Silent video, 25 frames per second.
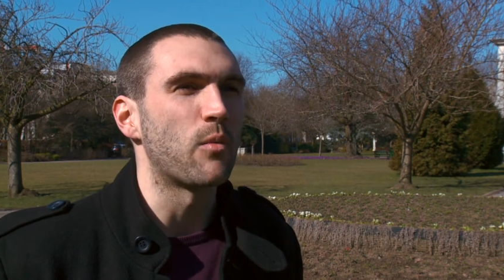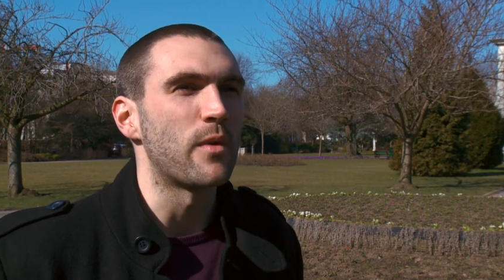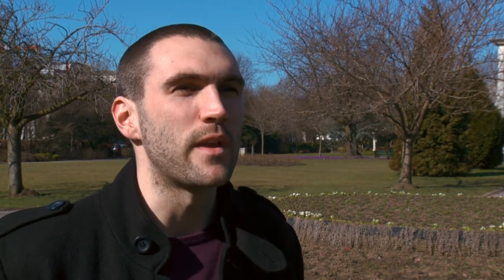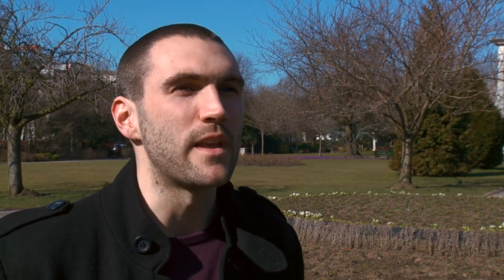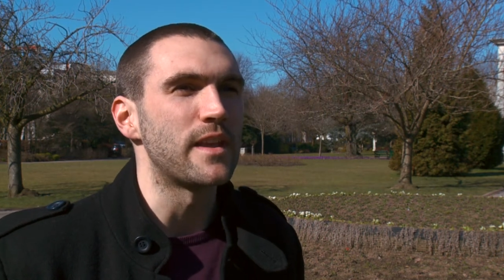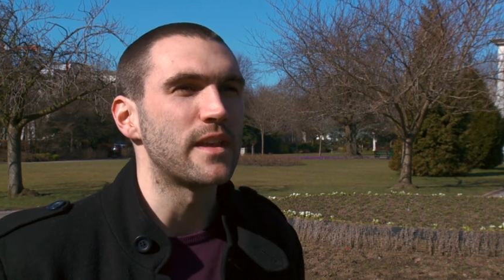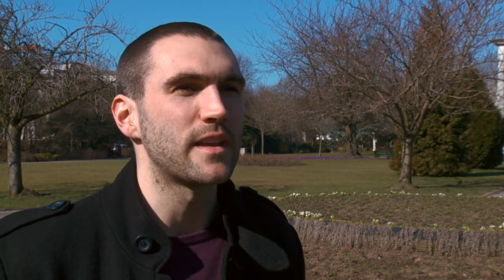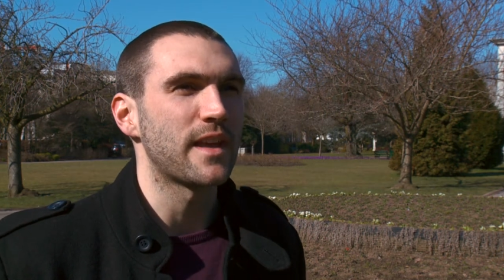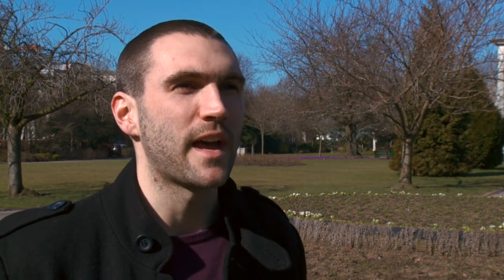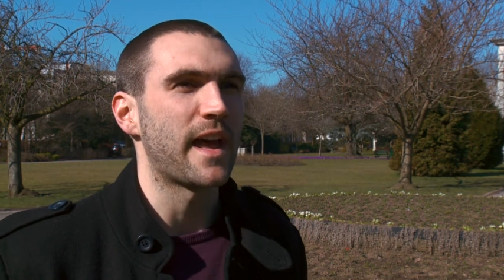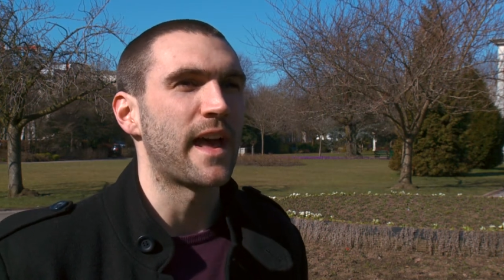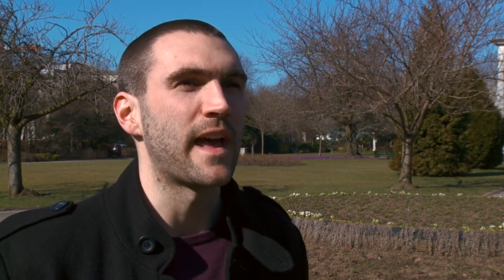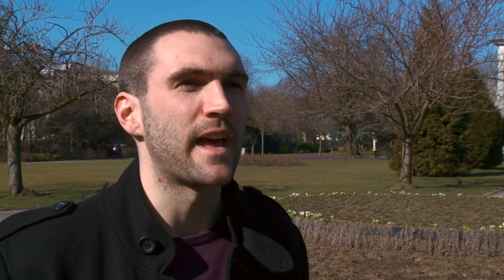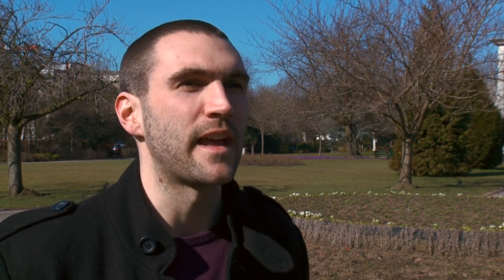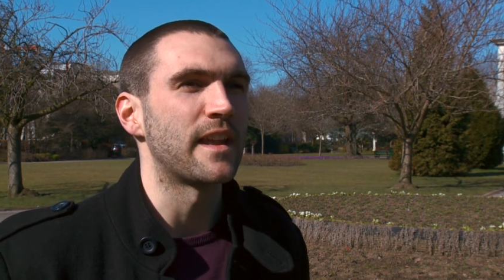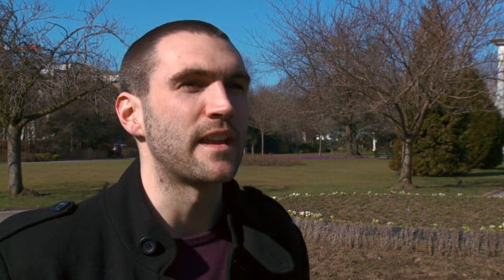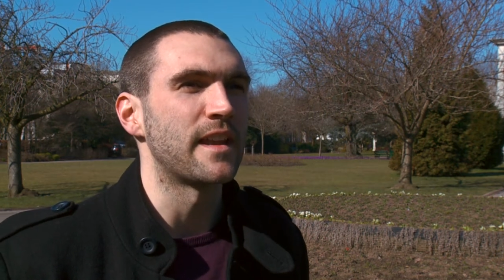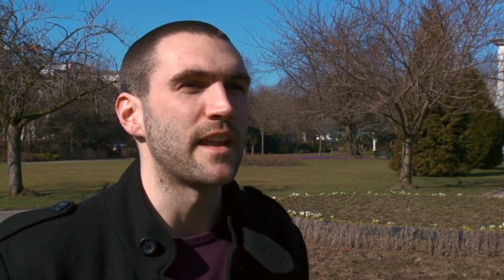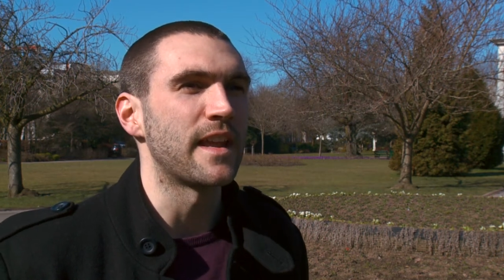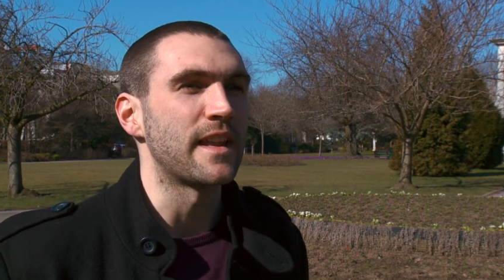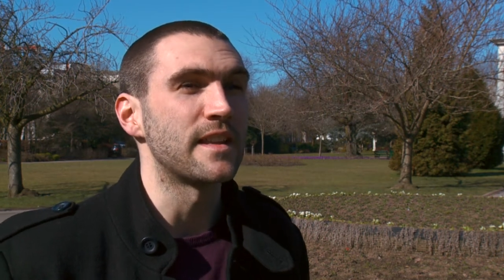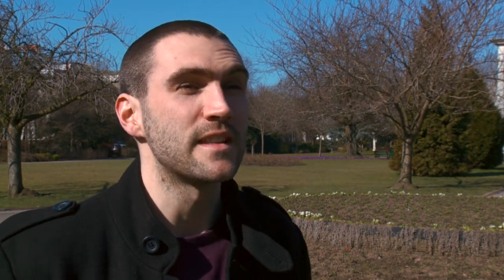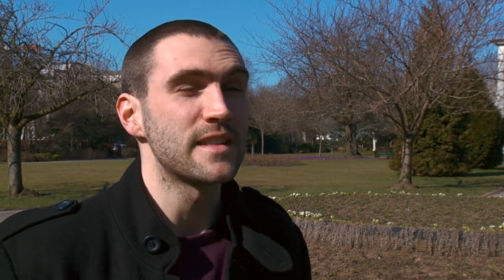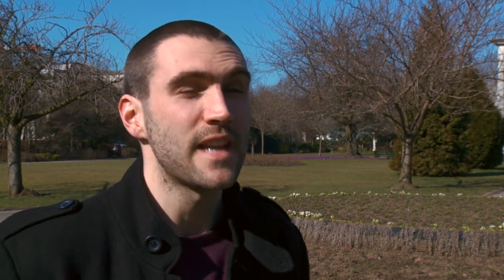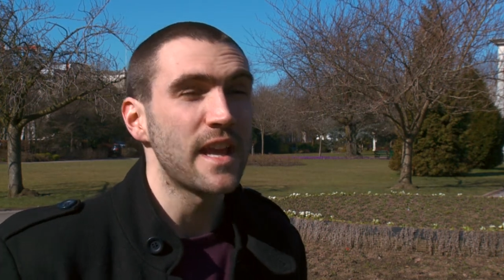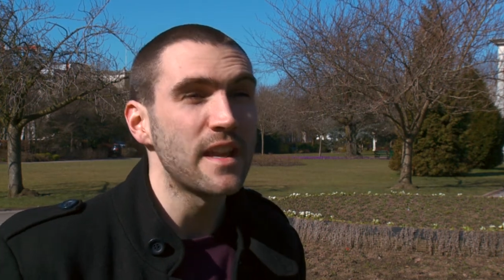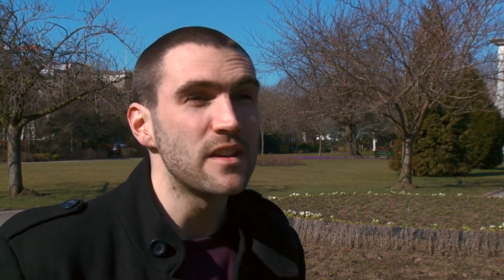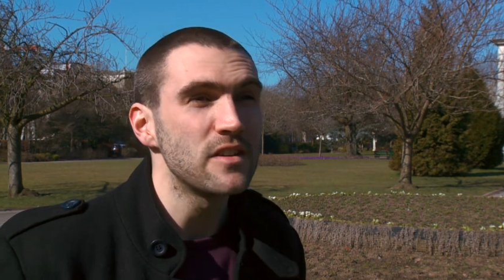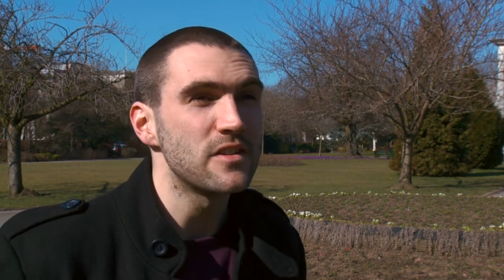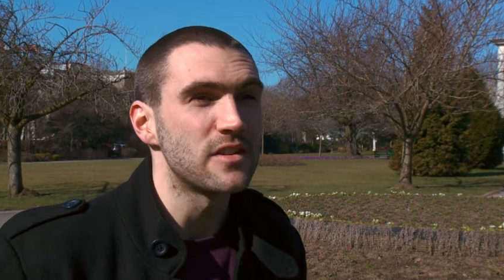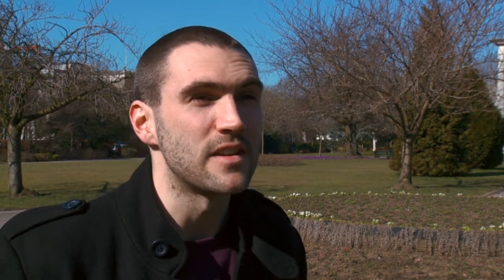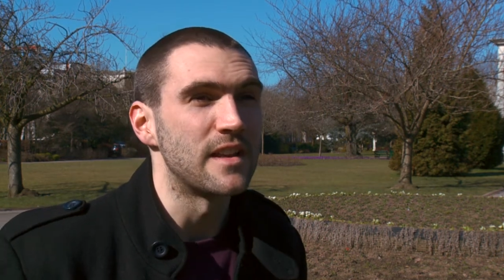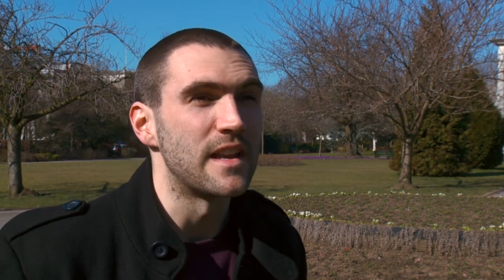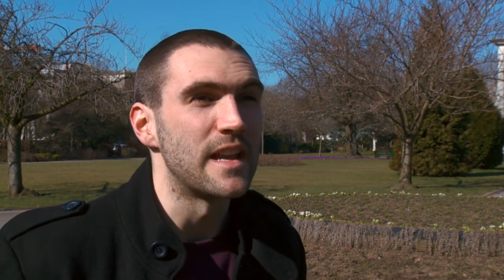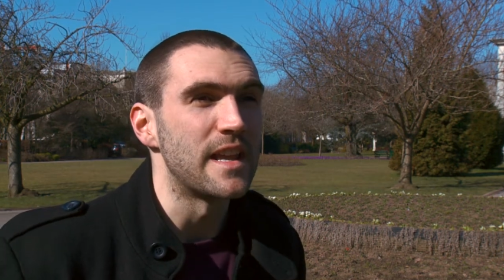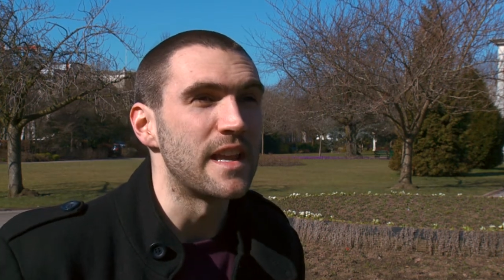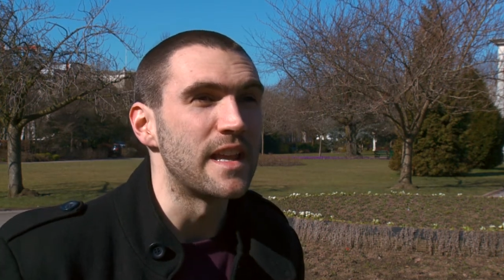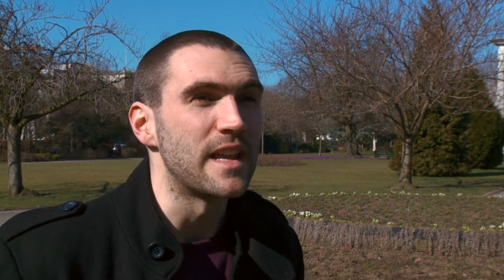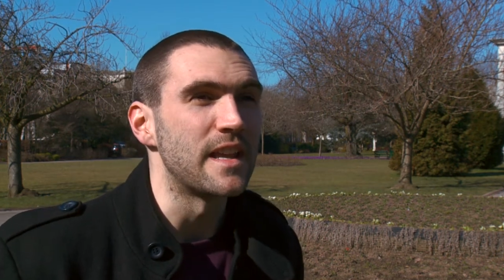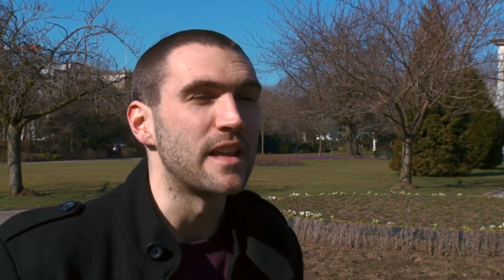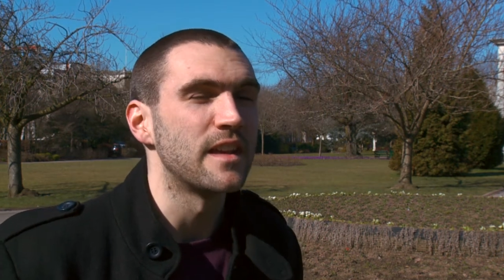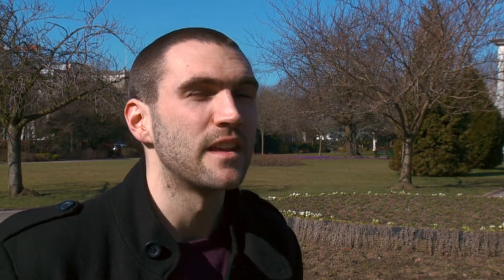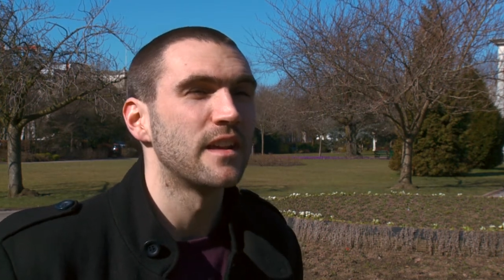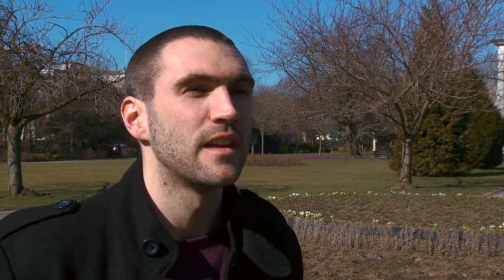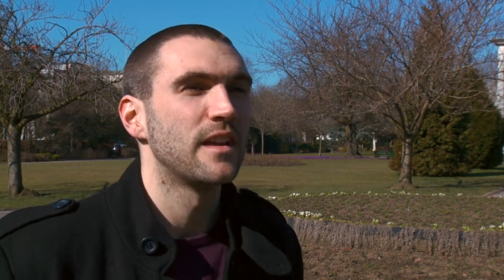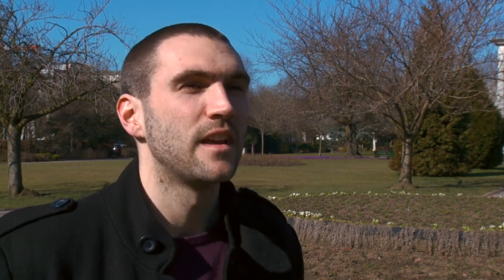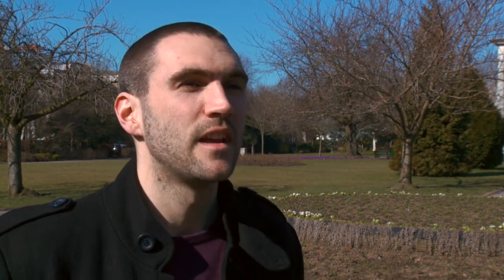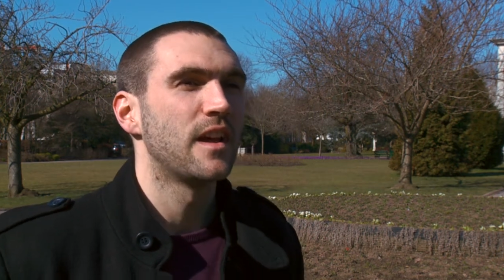we can intentionally